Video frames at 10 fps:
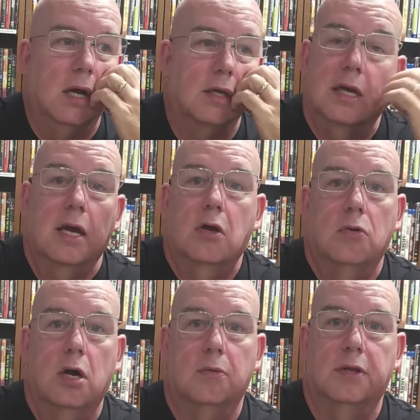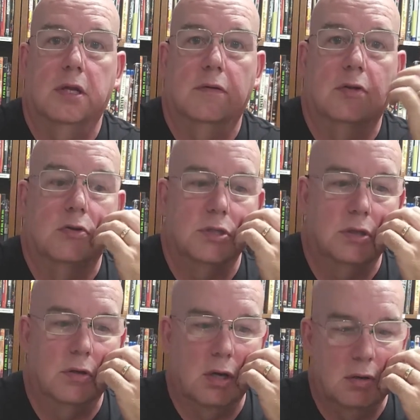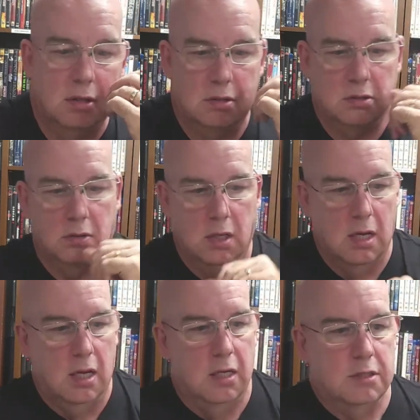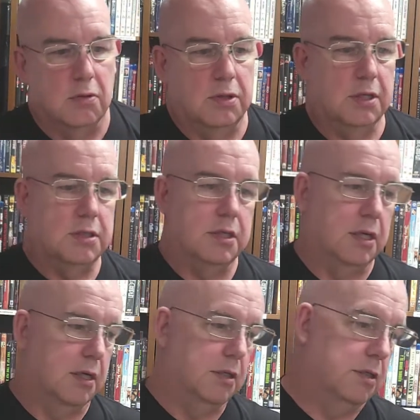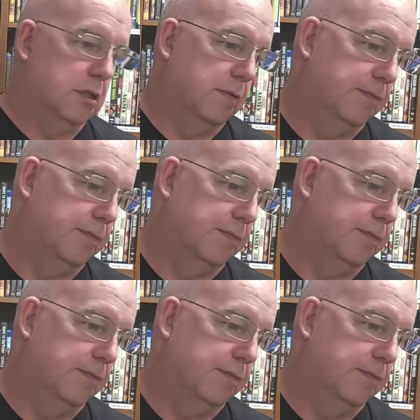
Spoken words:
you can't go wrong with any of those either. All right. So this is